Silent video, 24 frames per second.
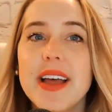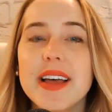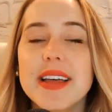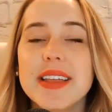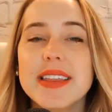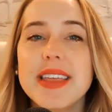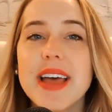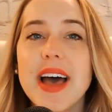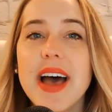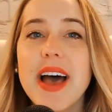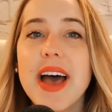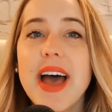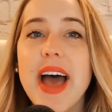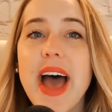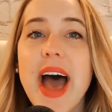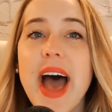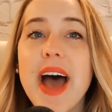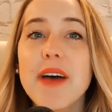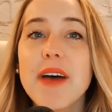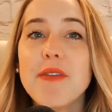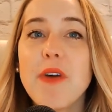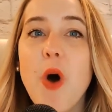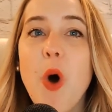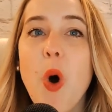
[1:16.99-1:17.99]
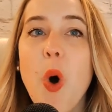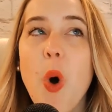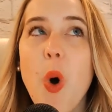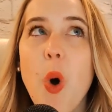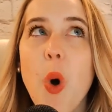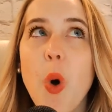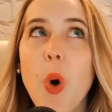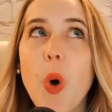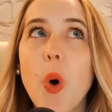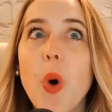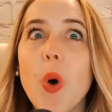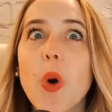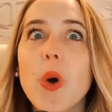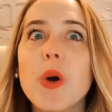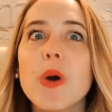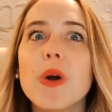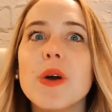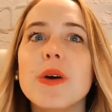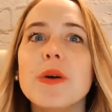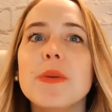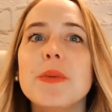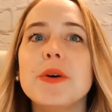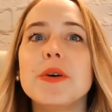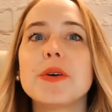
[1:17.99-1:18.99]
that have
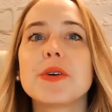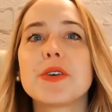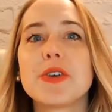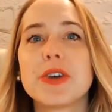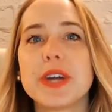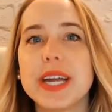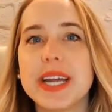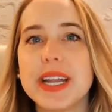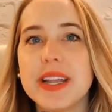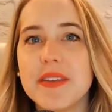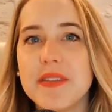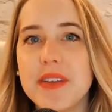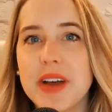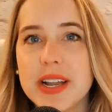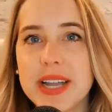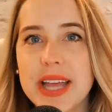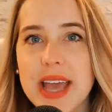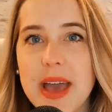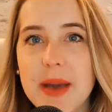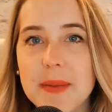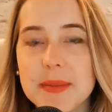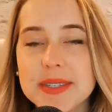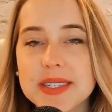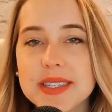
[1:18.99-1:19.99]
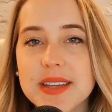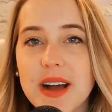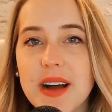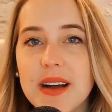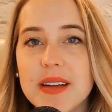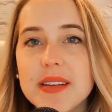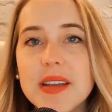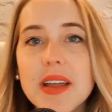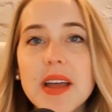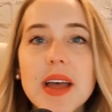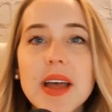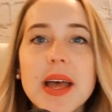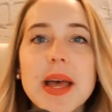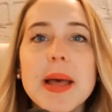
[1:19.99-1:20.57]
horrible creative on Amazon.